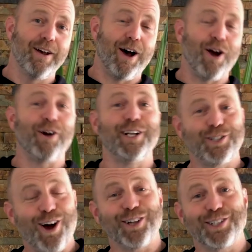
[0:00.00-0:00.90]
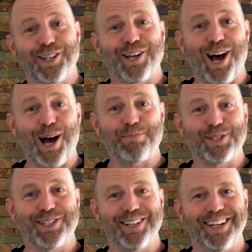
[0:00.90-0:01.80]
I already talked to the
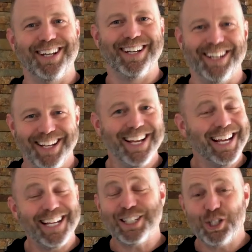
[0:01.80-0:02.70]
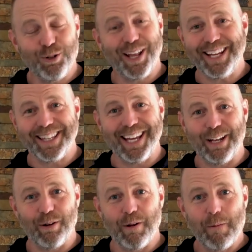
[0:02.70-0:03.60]
cops. It's too late
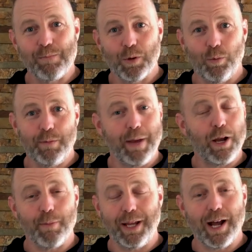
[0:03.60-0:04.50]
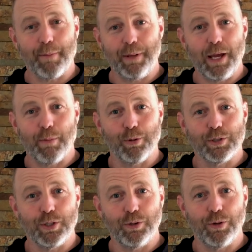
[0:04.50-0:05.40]
then. We may or may not be able
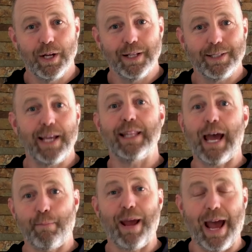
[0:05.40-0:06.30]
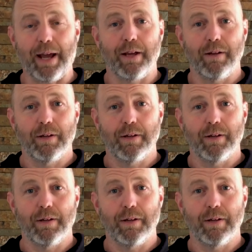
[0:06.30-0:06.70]
to take that back.